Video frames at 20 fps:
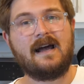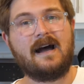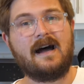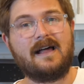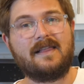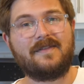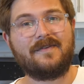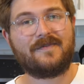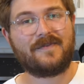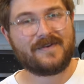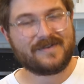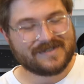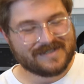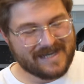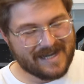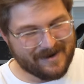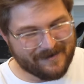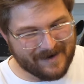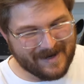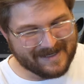Uh, the first
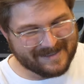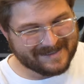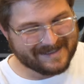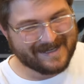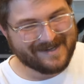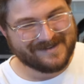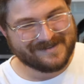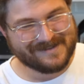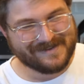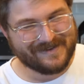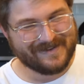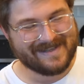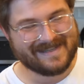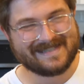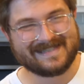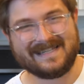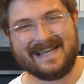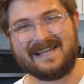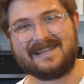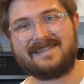day I went to go do
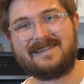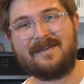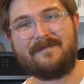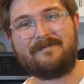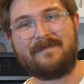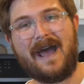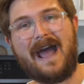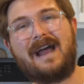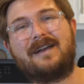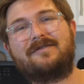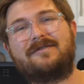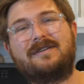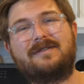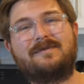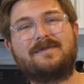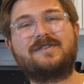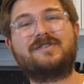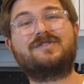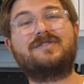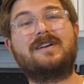this test, the battery
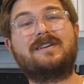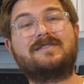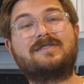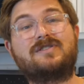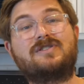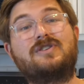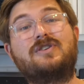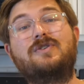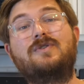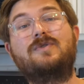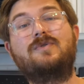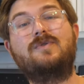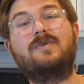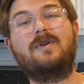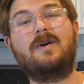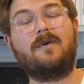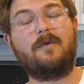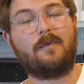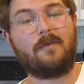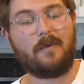was just
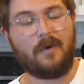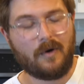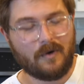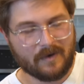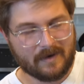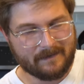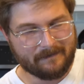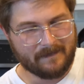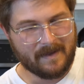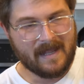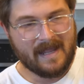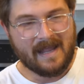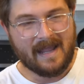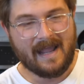too warm,